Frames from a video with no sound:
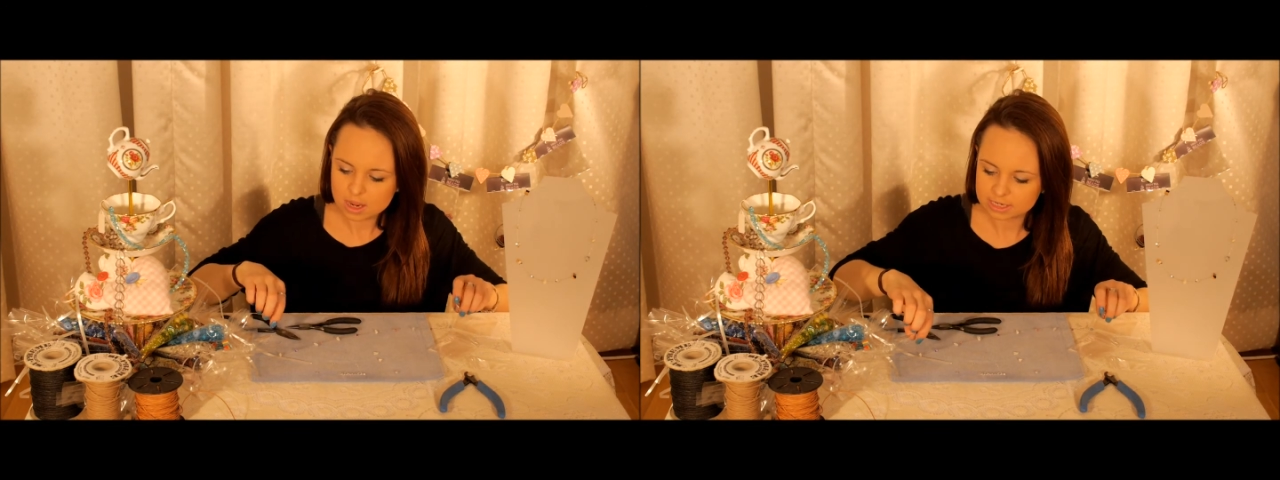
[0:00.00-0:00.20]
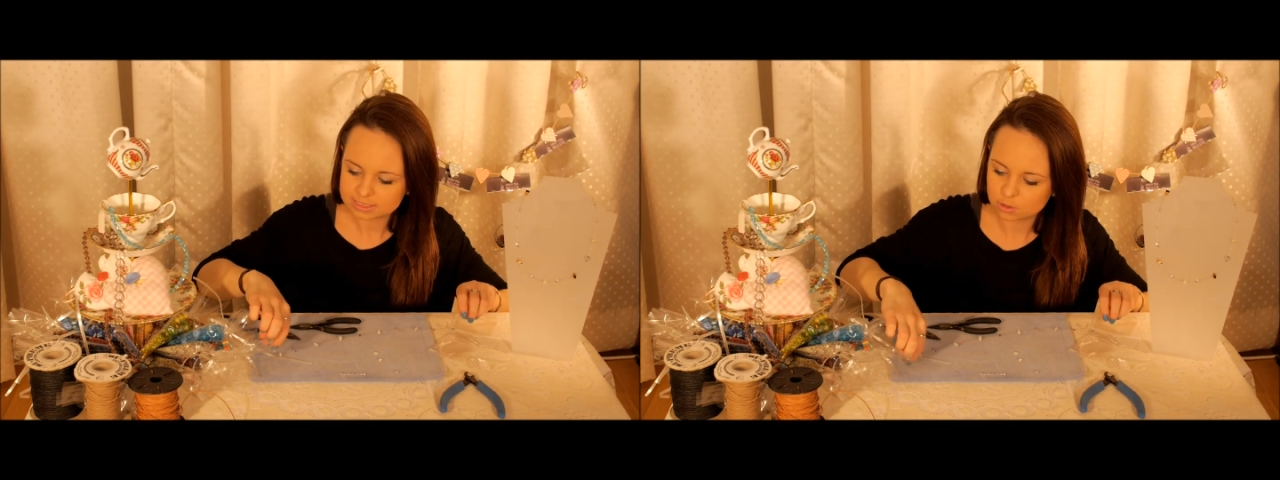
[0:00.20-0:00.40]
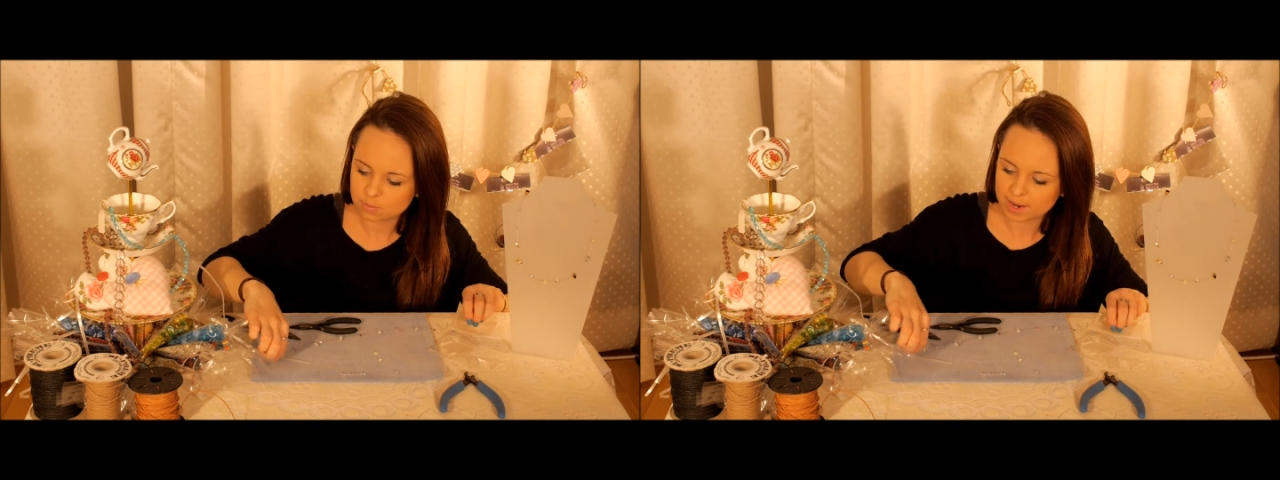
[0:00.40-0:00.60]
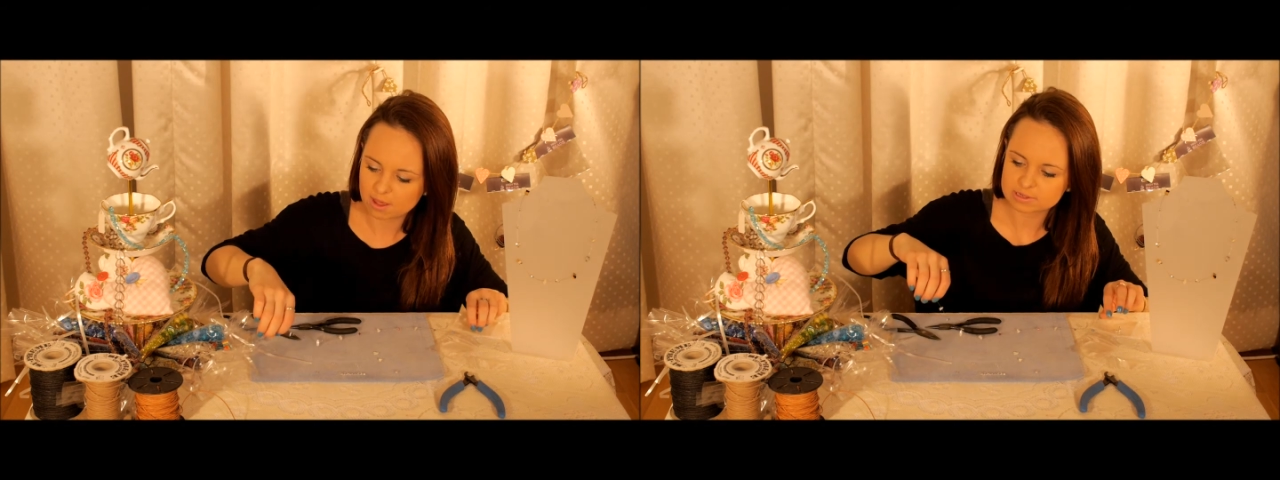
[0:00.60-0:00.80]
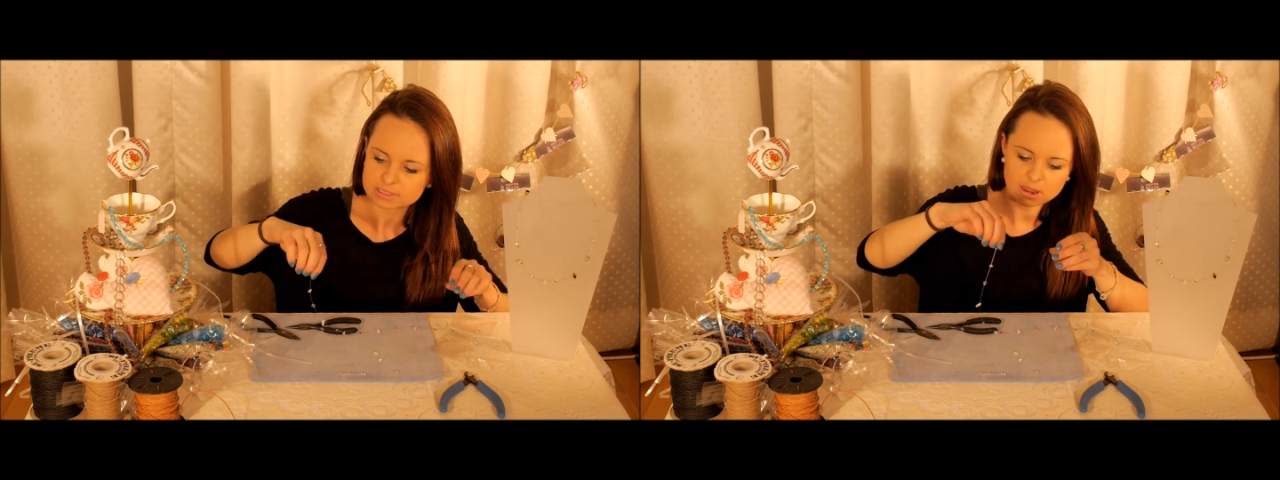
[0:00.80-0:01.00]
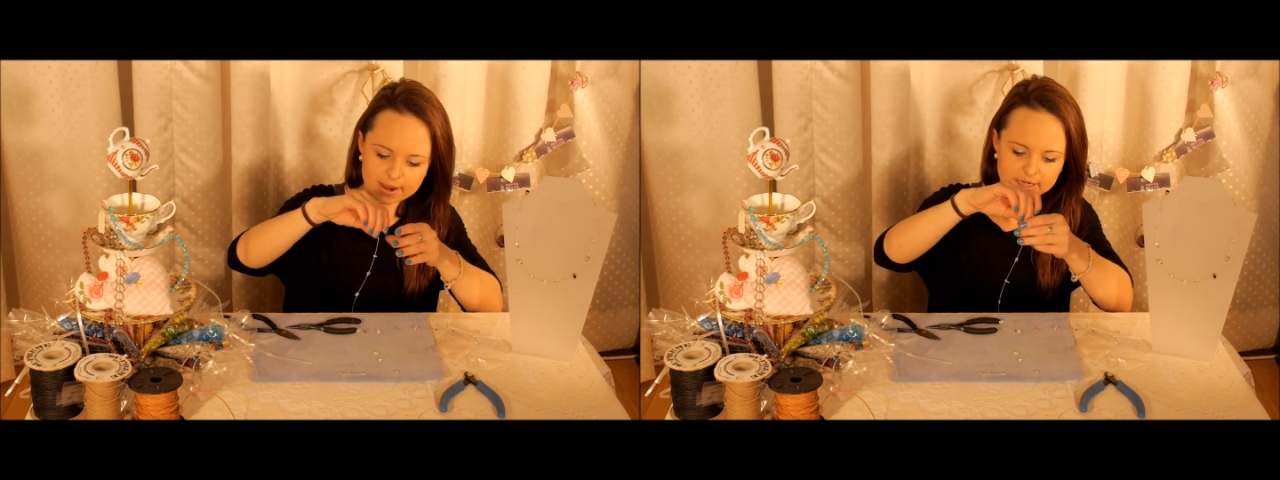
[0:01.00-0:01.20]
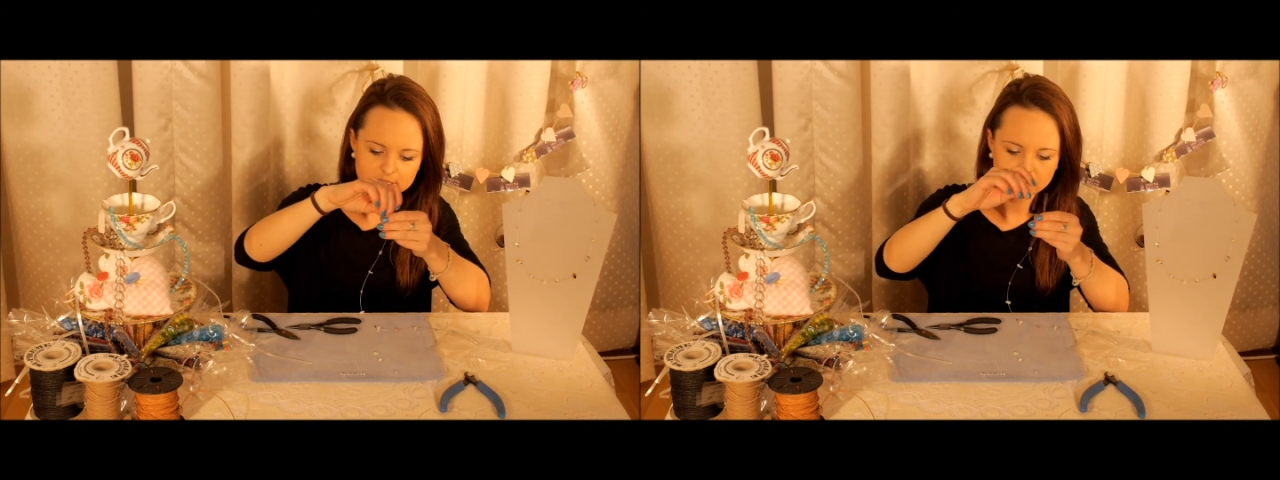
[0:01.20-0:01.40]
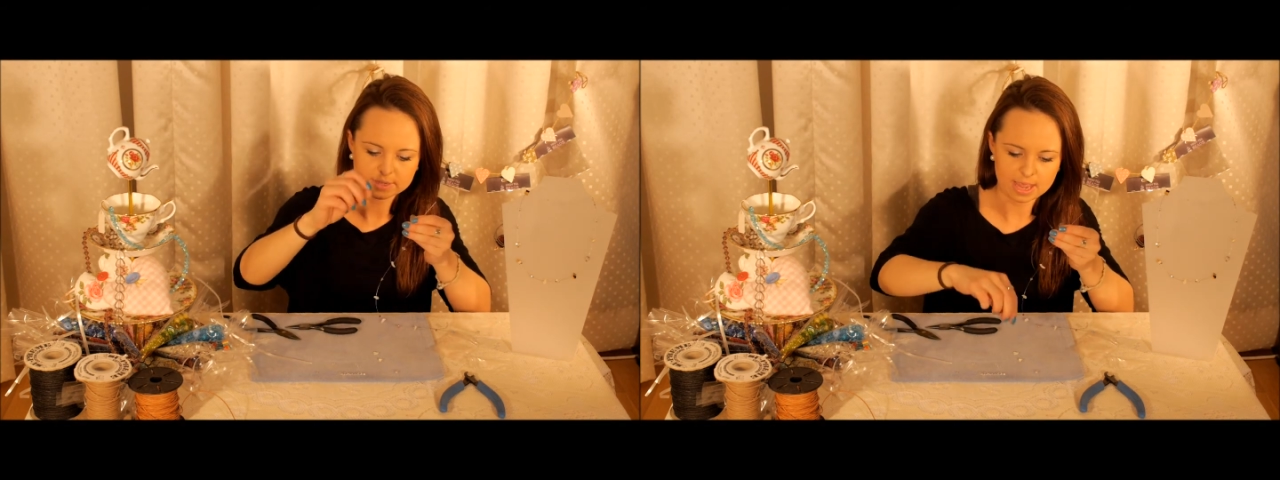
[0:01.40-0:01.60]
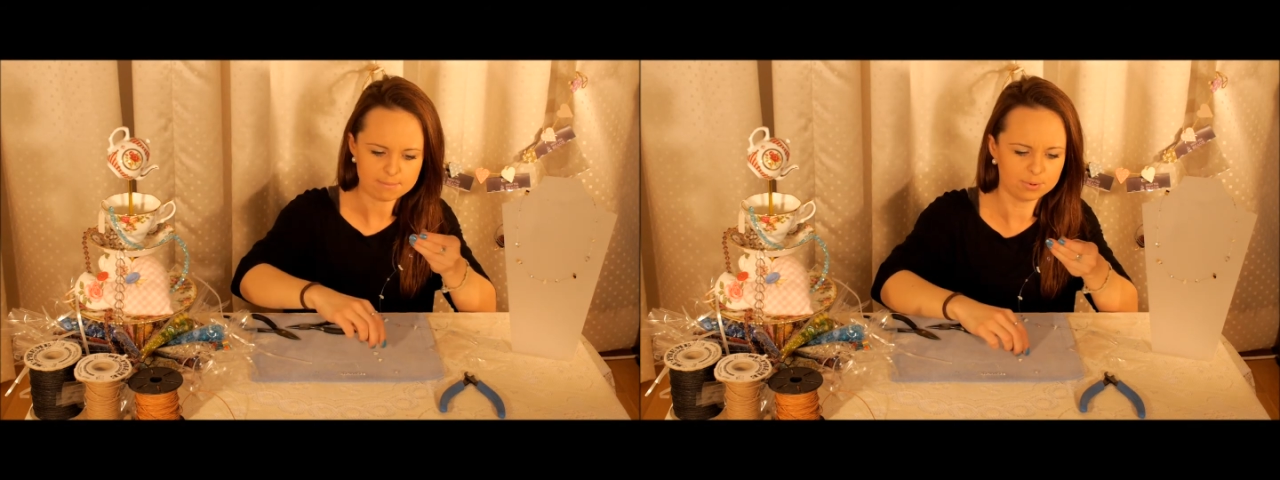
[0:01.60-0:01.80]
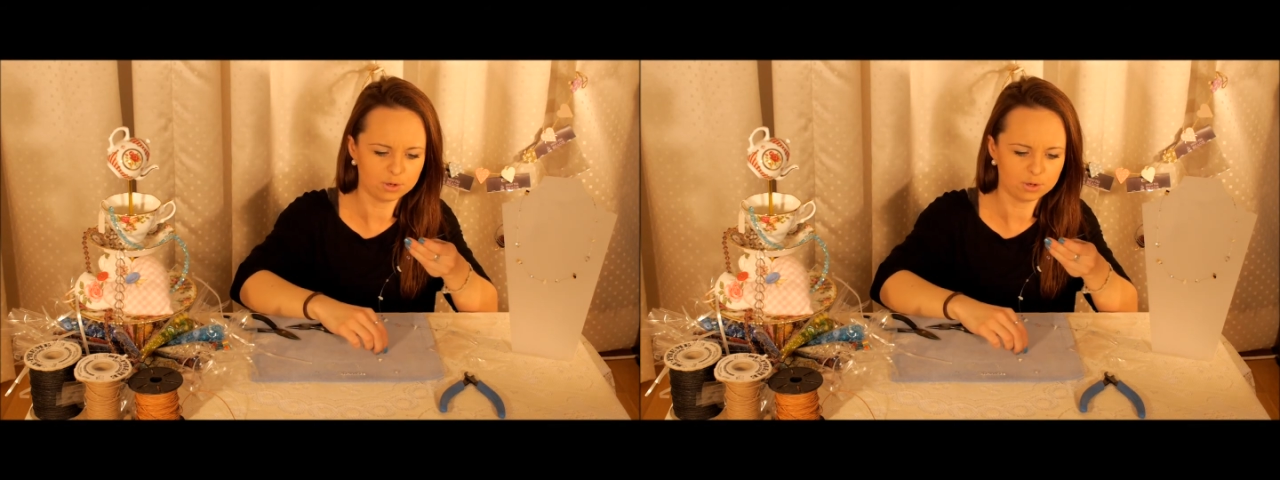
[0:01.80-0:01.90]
I'm going to do my other side, so again